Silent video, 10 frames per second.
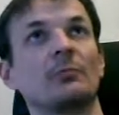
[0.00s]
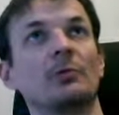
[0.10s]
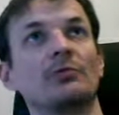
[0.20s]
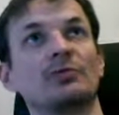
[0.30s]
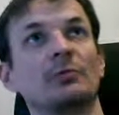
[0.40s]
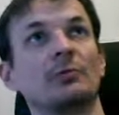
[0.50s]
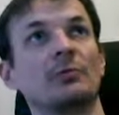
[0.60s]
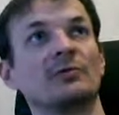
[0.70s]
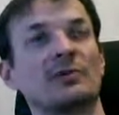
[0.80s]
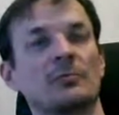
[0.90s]

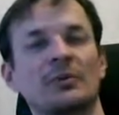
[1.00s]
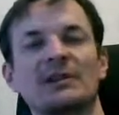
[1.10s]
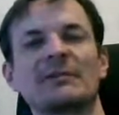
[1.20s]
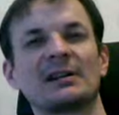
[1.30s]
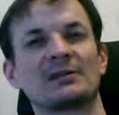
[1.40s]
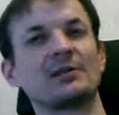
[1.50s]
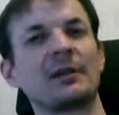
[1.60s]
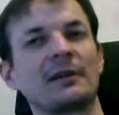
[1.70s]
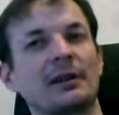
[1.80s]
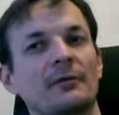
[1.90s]
moves around. But if there's
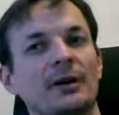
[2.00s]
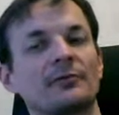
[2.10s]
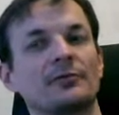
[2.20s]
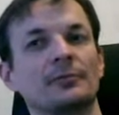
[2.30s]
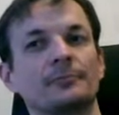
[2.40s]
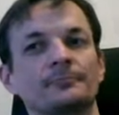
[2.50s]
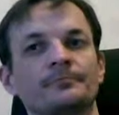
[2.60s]
nothing around you,